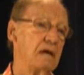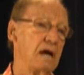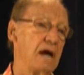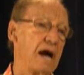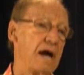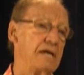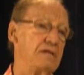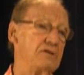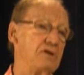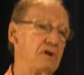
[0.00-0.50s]

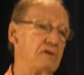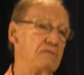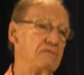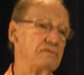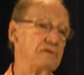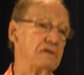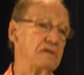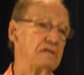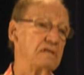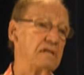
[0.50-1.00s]
I
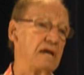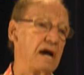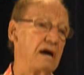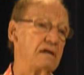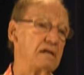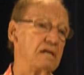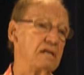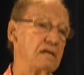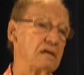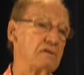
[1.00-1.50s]
dove
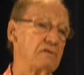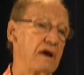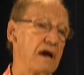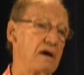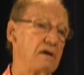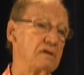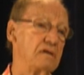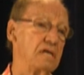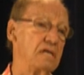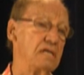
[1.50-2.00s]
down in the
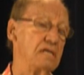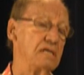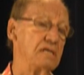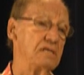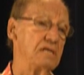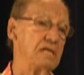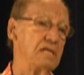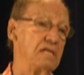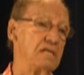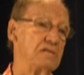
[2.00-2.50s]
ground in
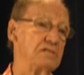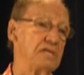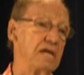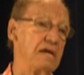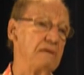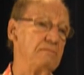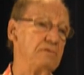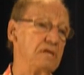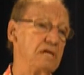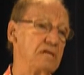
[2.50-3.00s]
the in the
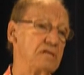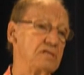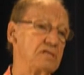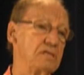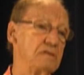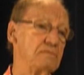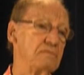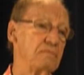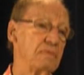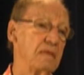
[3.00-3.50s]
same ditch,
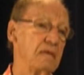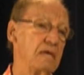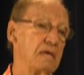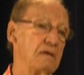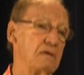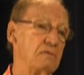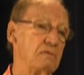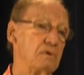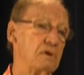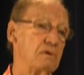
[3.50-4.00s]

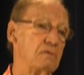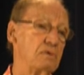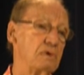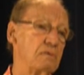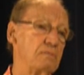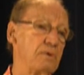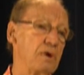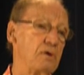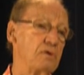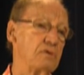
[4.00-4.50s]
where we're
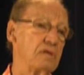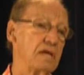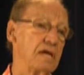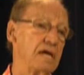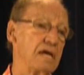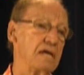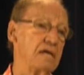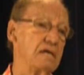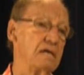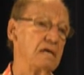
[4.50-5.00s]
both
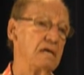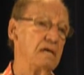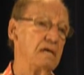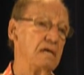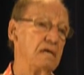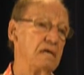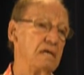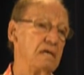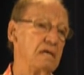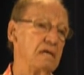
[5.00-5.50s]
laying.
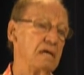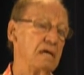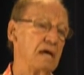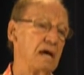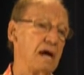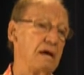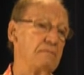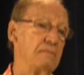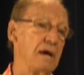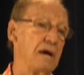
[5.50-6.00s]

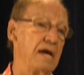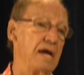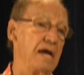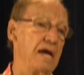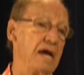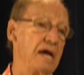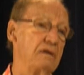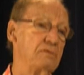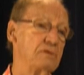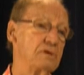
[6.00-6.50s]
I my
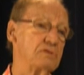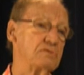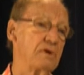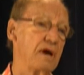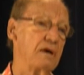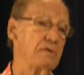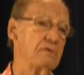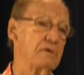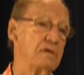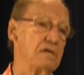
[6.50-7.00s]
head was
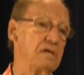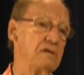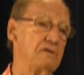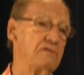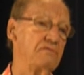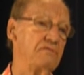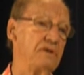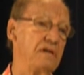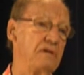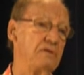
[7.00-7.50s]
right where his
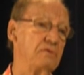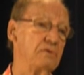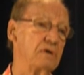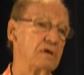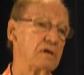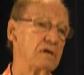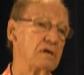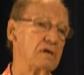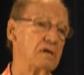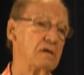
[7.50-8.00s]
feet
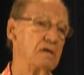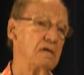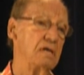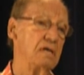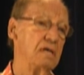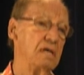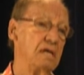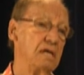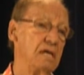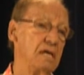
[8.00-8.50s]
were,
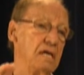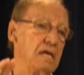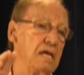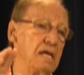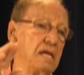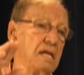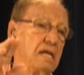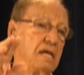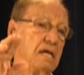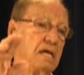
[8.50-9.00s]

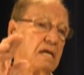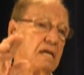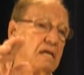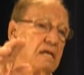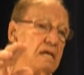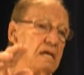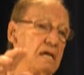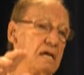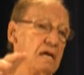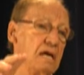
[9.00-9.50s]
and
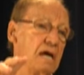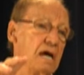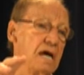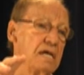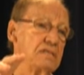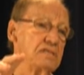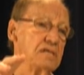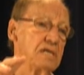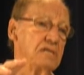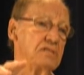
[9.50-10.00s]
and I
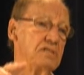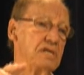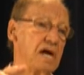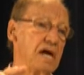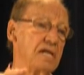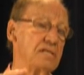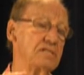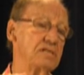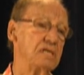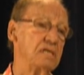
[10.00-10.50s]
said
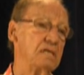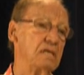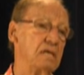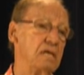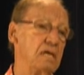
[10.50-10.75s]
Johnson,